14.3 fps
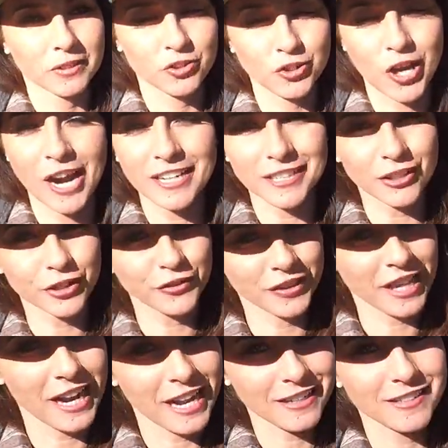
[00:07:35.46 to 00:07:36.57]
Tried to look for
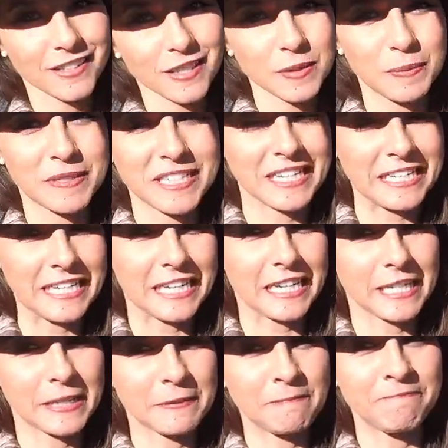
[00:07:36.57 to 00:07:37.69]
that axis, but didn't get
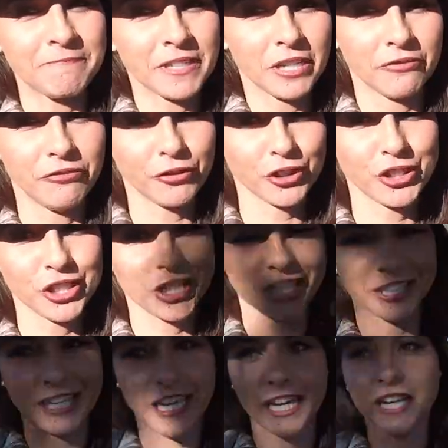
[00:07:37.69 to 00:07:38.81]
him,
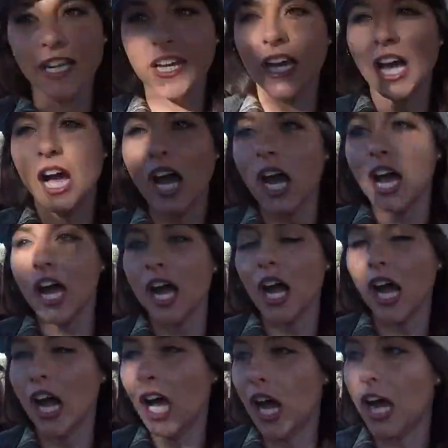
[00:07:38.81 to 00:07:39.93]
unfortunately.
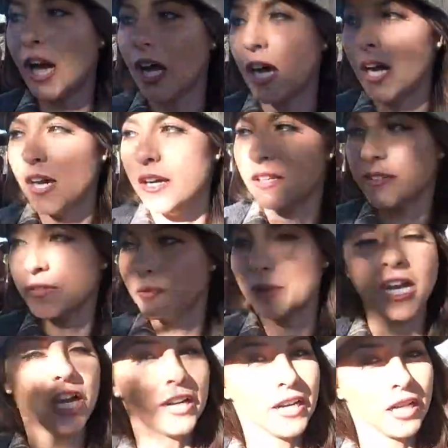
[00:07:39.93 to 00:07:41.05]
Uh, we
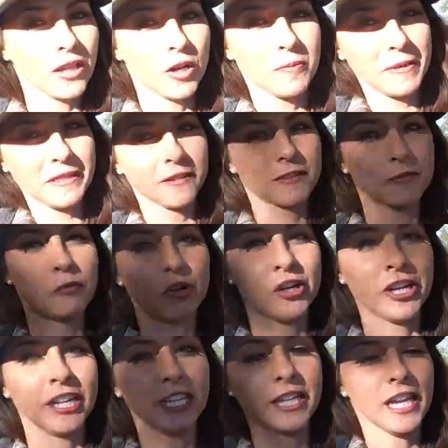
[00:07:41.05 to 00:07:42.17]
hunted a little bit this
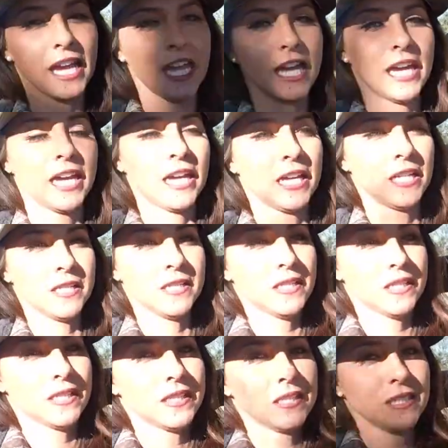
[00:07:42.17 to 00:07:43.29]
morning, and
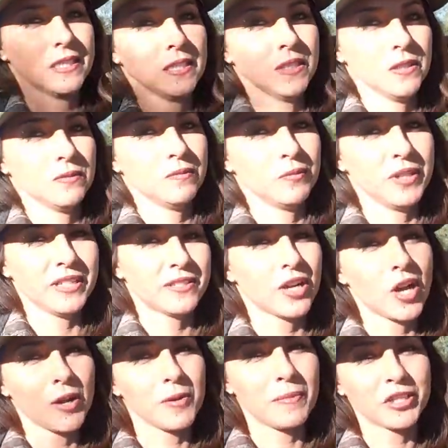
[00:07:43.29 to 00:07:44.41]
we
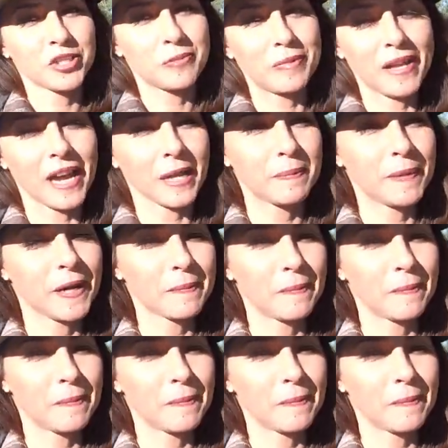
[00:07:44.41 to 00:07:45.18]
saw a bunch of black buck,